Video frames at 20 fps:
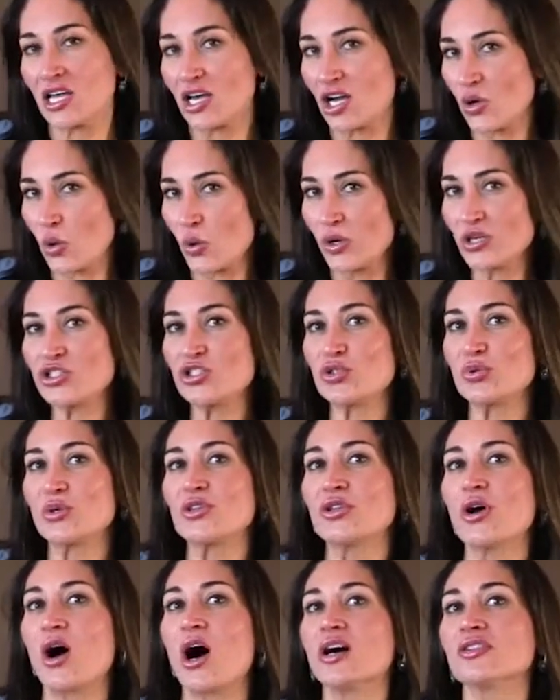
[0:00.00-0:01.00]
going to
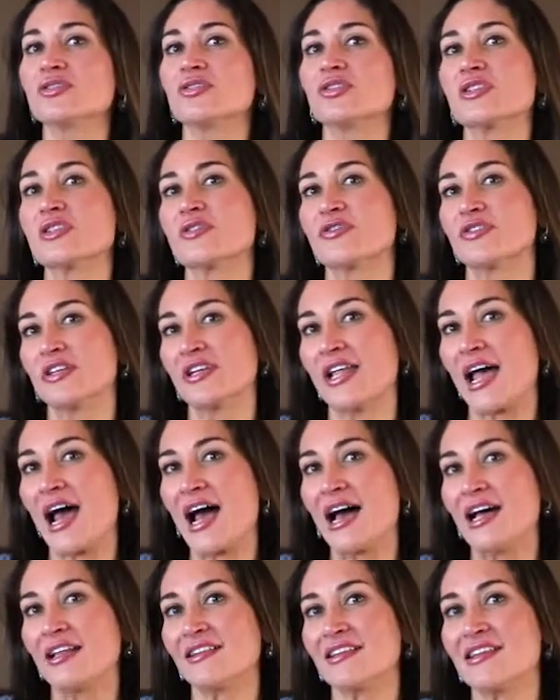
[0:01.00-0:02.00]
a doctor's for
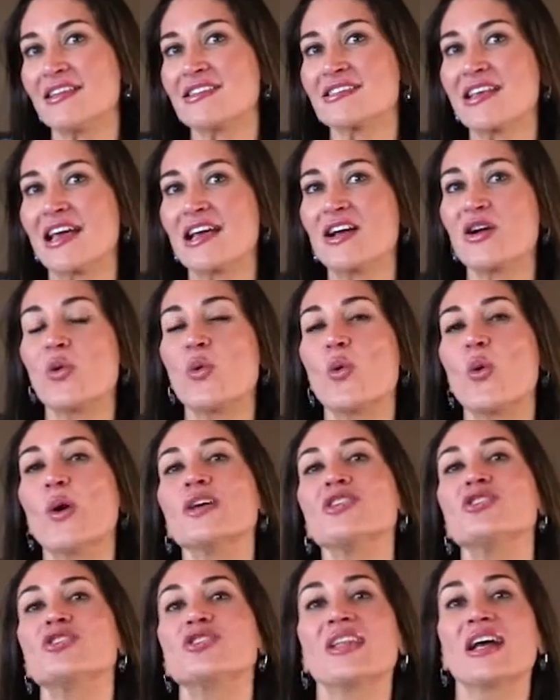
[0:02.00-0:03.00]
that is like
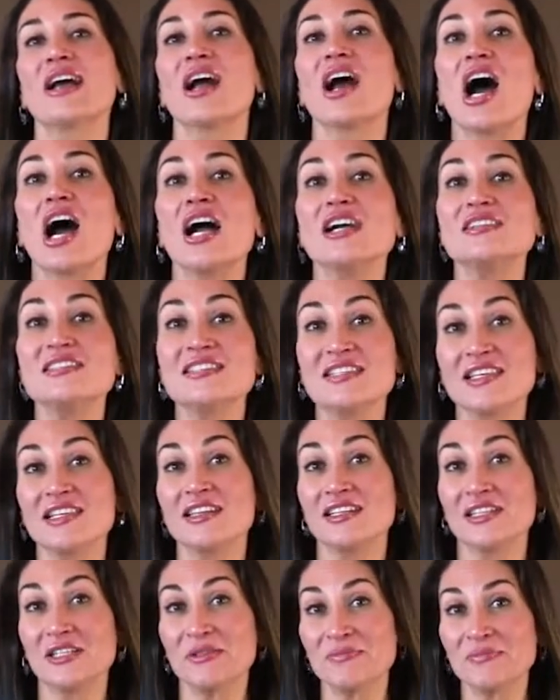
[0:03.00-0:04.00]
going to the car
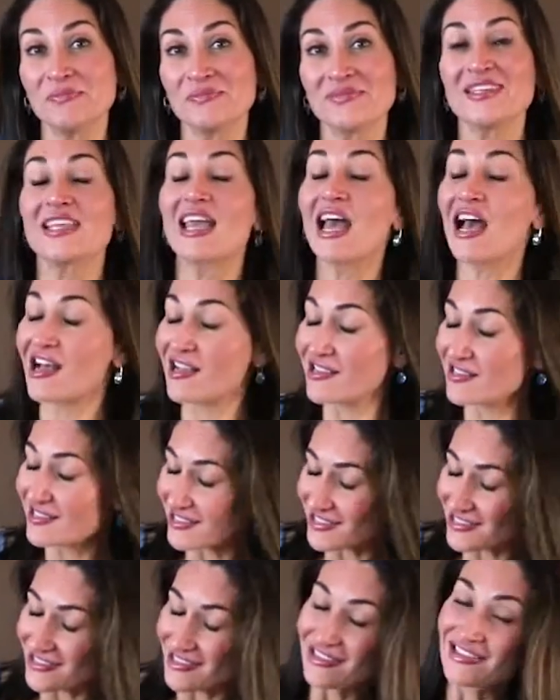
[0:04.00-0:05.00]
dealer. Yes,
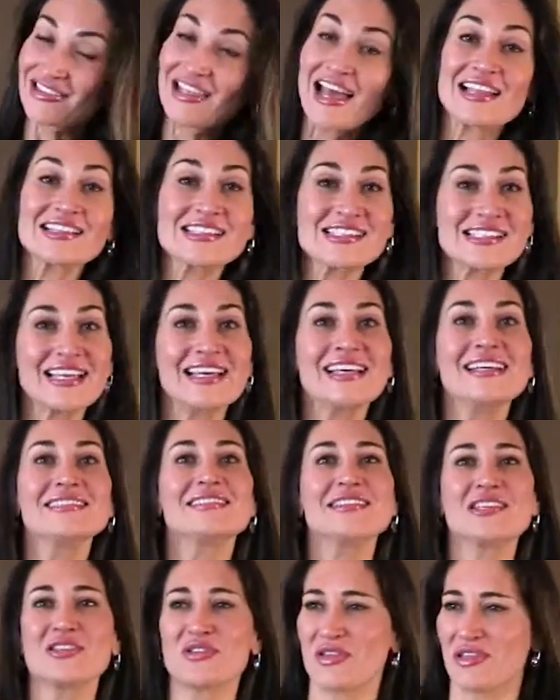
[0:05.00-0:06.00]
that's
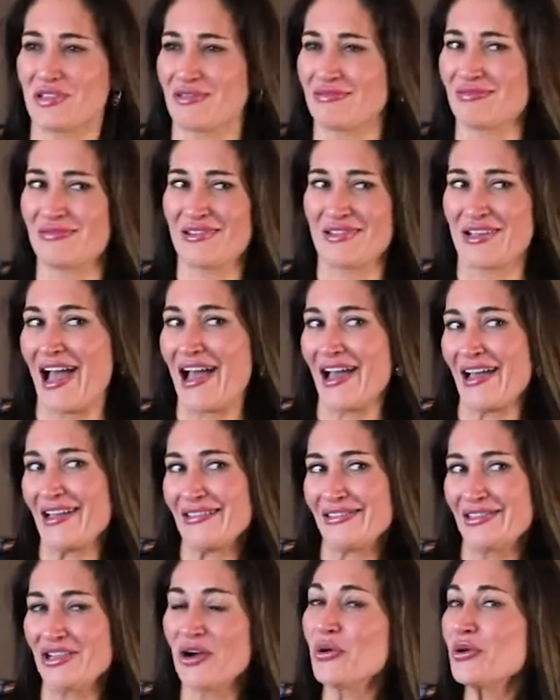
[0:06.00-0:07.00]
it.
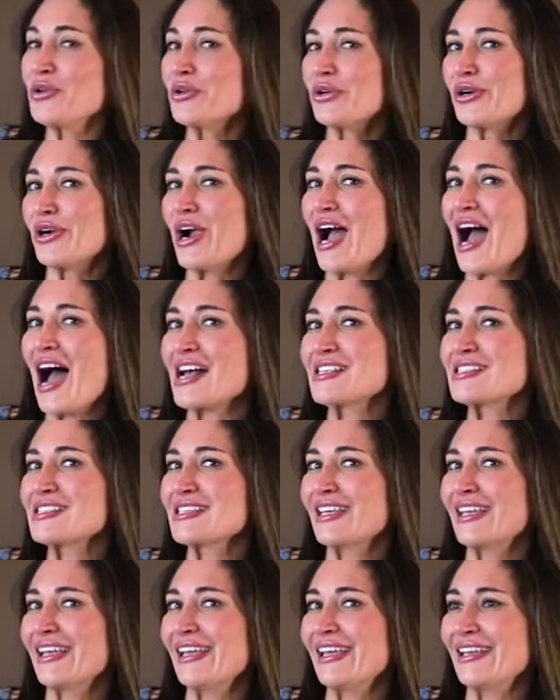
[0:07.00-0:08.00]
I know you're
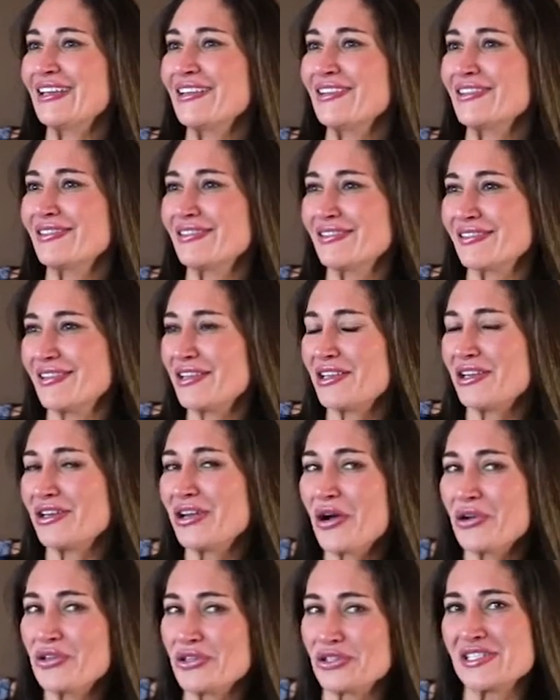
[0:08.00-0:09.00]
asking,
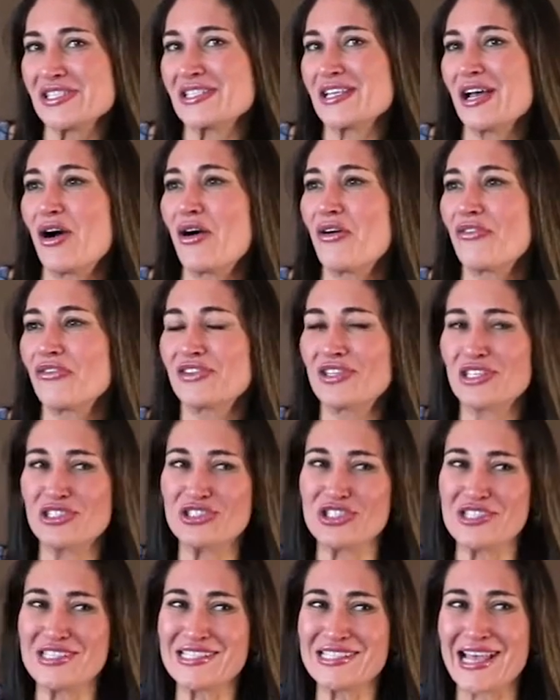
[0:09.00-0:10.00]
yourself, did
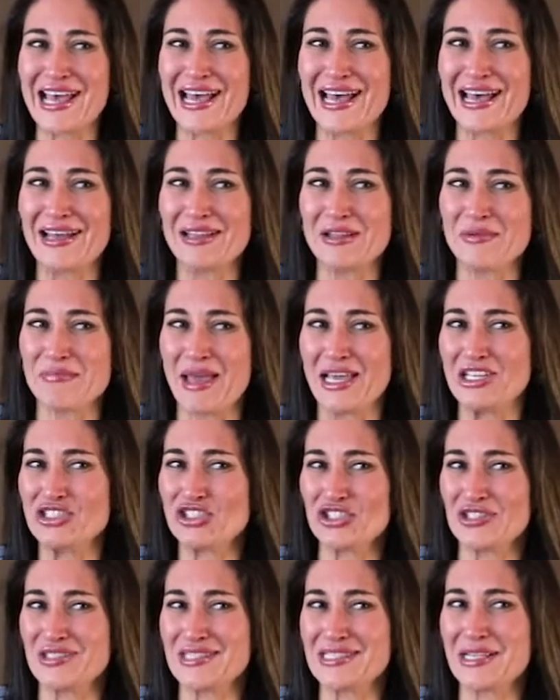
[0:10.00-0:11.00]
she
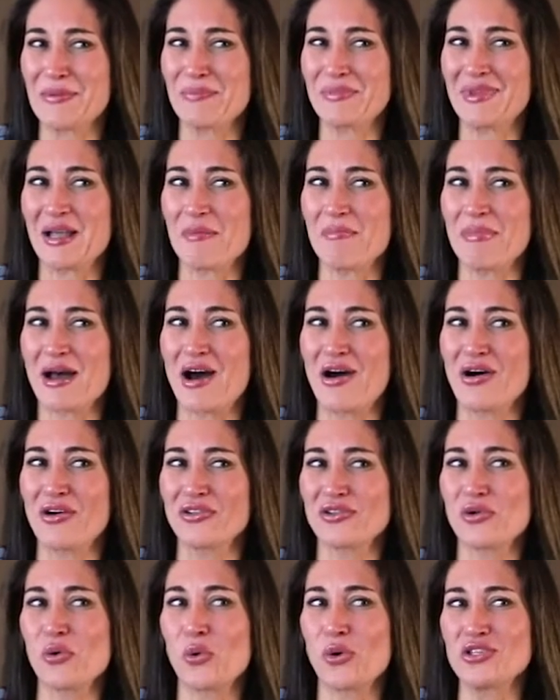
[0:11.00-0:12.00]
mention something
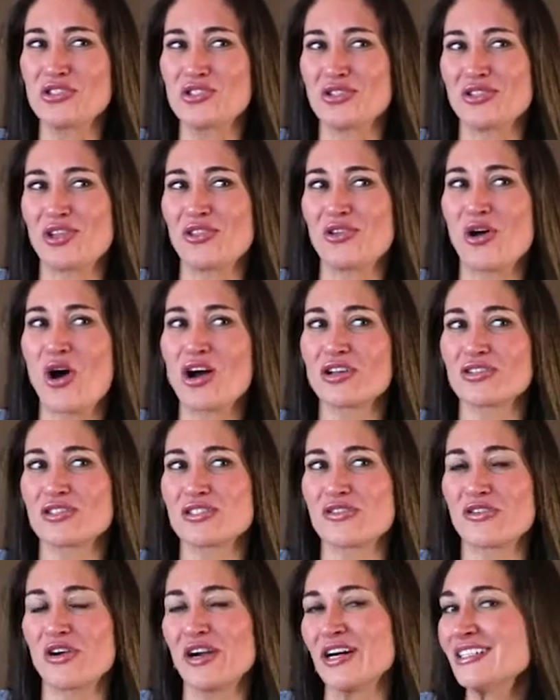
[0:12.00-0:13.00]
about going to the
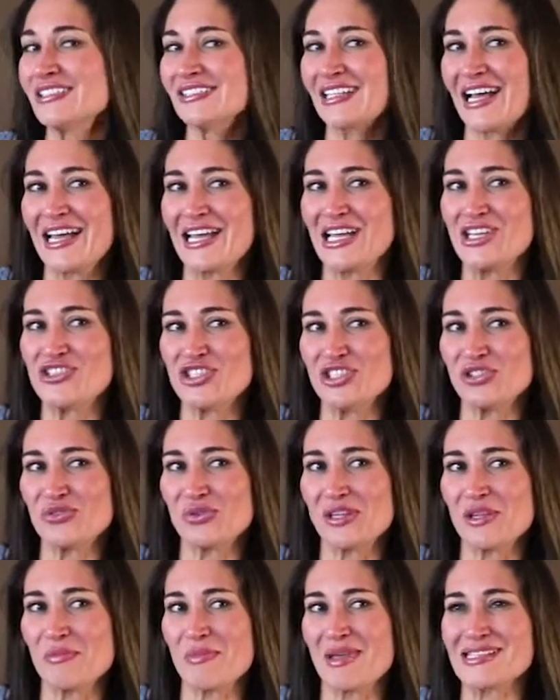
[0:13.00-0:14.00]
doctors for anti-aging
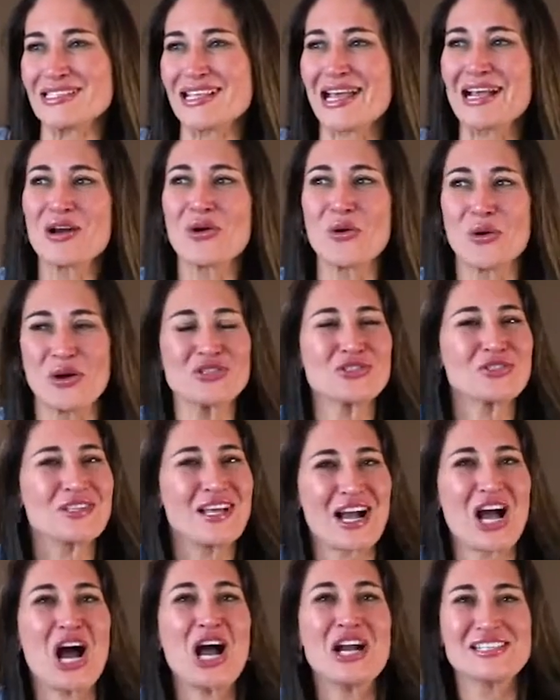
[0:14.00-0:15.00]
treatments like going to the
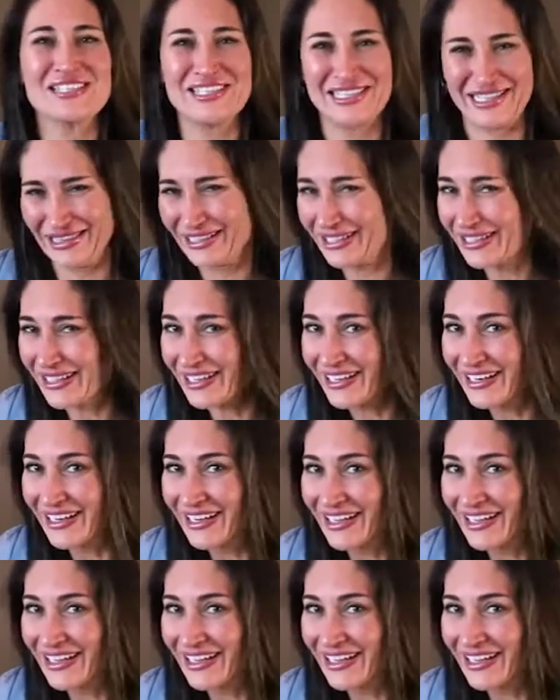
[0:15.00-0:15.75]
car dealer?